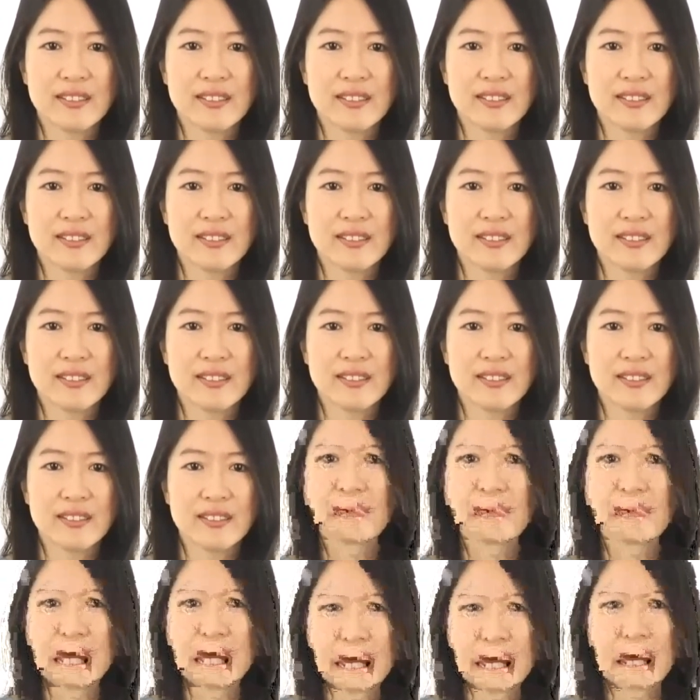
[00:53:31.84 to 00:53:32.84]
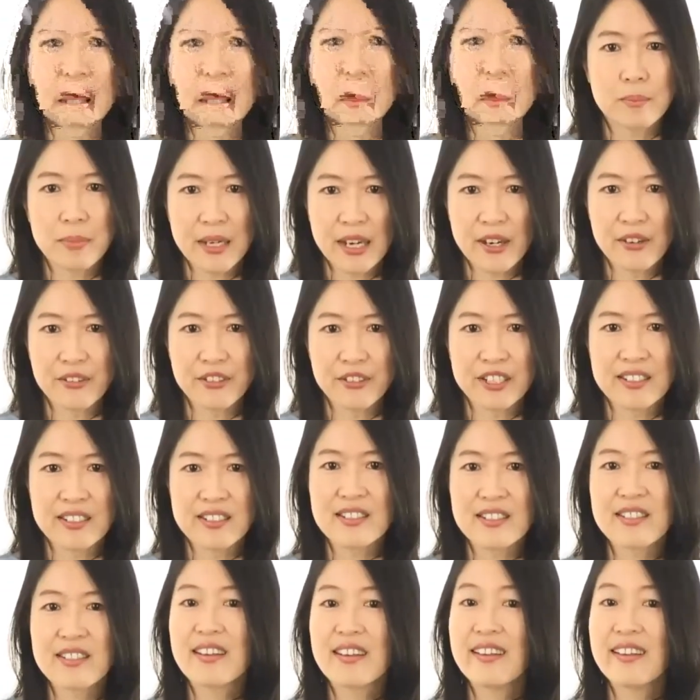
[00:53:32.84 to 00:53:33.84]
Installation of ticket
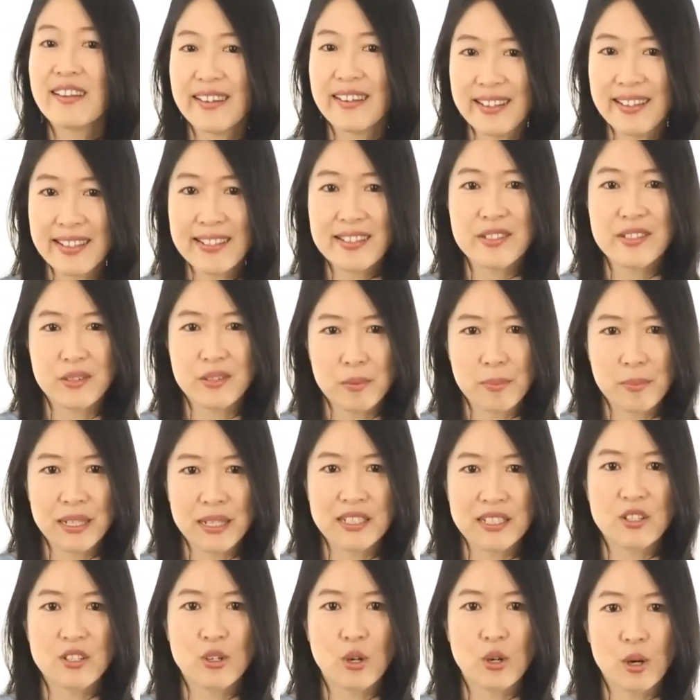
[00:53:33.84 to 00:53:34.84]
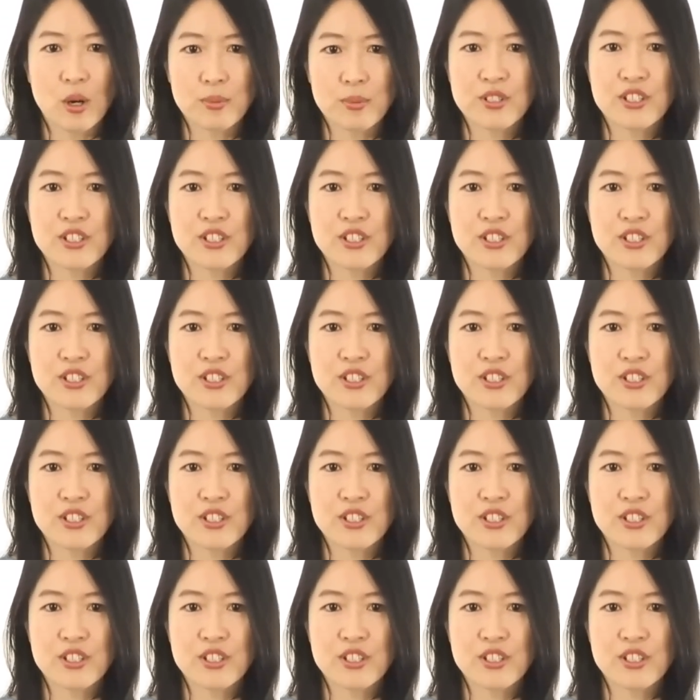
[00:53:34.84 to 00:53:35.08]
barriers is the best.